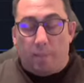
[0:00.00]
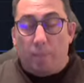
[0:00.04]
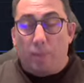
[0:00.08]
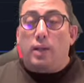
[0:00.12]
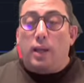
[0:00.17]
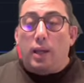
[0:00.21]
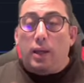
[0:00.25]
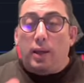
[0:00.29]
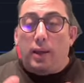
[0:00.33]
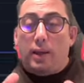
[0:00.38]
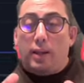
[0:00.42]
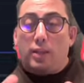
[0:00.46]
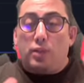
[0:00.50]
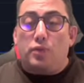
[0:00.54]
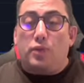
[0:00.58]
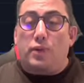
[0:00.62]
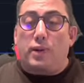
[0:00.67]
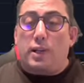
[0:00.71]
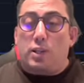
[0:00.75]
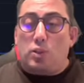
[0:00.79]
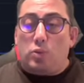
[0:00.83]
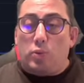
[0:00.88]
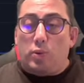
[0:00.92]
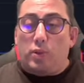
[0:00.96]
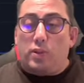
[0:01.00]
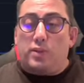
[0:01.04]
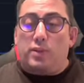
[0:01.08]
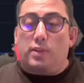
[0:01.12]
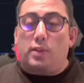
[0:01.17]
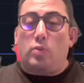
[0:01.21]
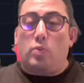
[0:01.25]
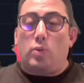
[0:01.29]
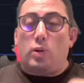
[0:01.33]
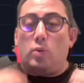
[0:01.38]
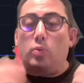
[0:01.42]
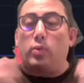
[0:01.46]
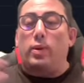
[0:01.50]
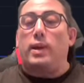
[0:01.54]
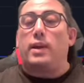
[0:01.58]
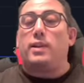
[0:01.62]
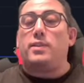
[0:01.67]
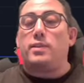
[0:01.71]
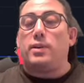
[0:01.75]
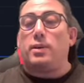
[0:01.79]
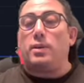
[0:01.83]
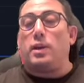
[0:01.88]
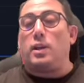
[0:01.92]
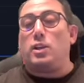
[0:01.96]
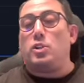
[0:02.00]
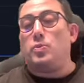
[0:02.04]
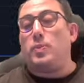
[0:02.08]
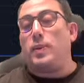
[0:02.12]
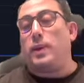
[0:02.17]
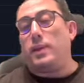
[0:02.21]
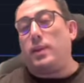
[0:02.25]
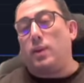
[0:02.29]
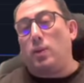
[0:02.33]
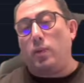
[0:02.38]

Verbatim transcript: As far as we see what we ex expecting,